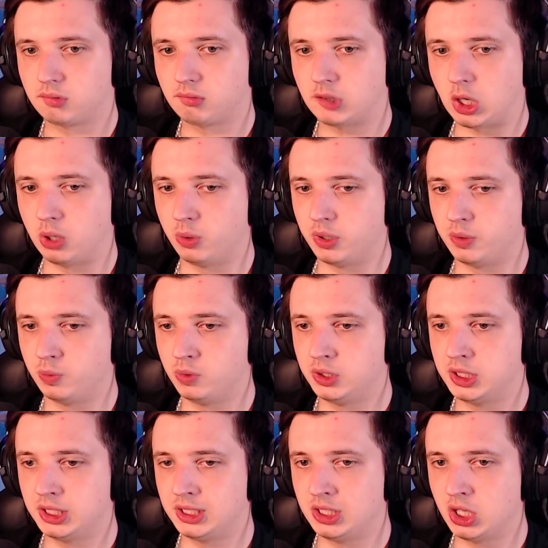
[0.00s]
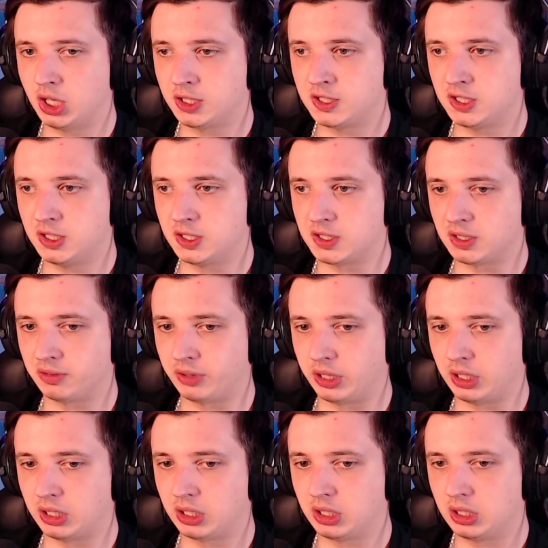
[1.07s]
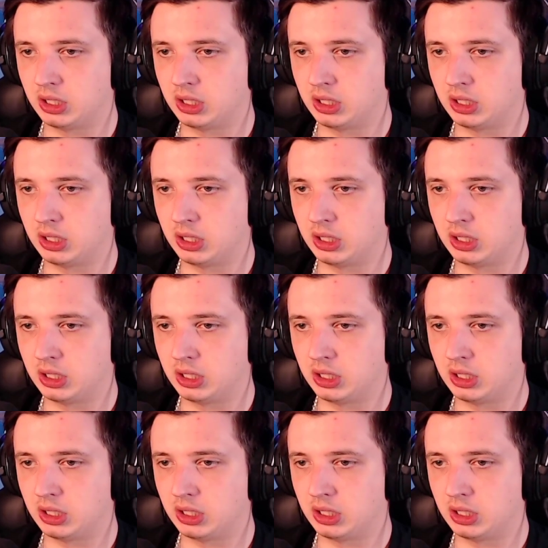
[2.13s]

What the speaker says: Oh, we did not see this, I think.